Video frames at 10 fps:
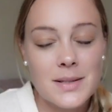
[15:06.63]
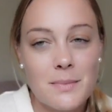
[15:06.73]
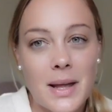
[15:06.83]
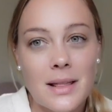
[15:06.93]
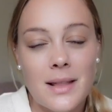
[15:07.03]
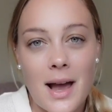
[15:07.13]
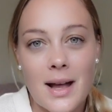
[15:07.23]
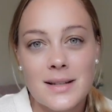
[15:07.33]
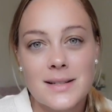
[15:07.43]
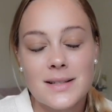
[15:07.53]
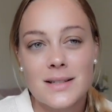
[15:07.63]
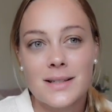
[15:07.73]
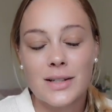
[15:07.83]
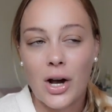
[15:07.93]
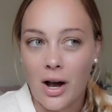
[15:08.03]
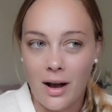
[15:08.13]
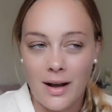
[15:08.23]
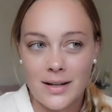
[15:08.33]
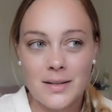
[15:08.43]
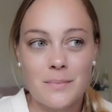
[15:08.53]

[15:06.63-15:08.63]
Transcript: My last con,